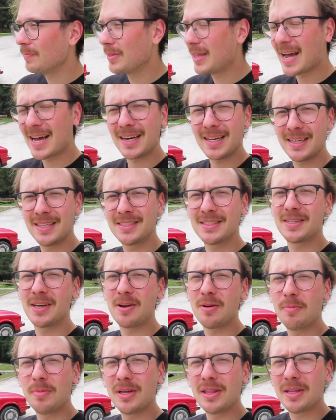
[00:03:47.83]
That is
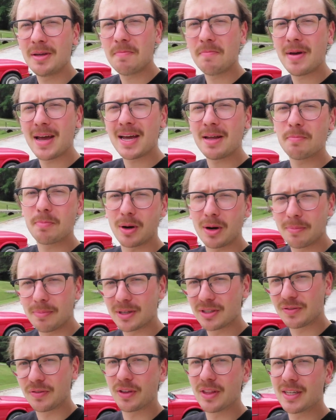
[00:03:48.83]
gonna be the main
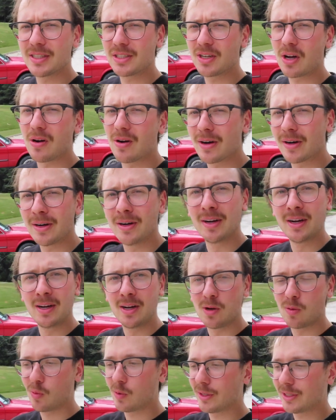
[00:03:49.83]
purpose for this car,
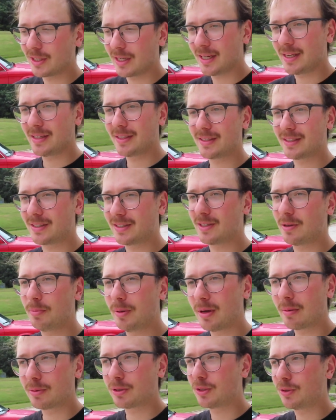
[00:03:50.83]
which is to
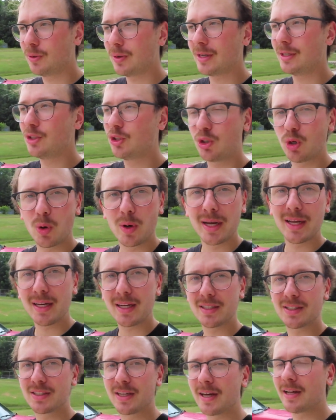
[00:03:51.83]
be able to enjoy it.
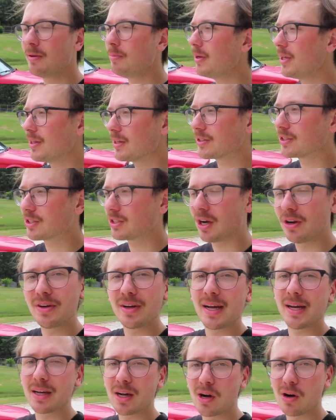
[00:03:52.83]
It's gonna be the
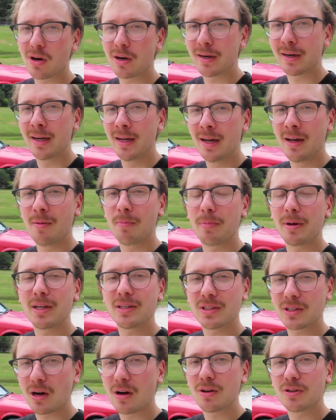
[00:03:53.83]
Sunday car, but
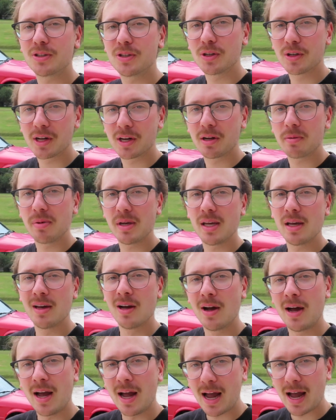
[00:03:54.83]
it's also gonna be
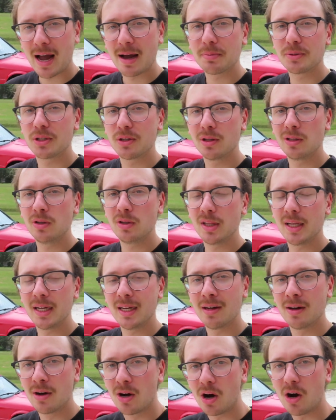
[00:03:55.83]

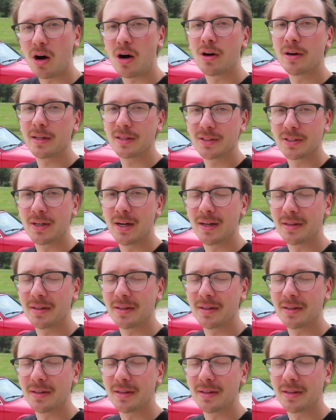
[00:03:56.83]
absolutely on its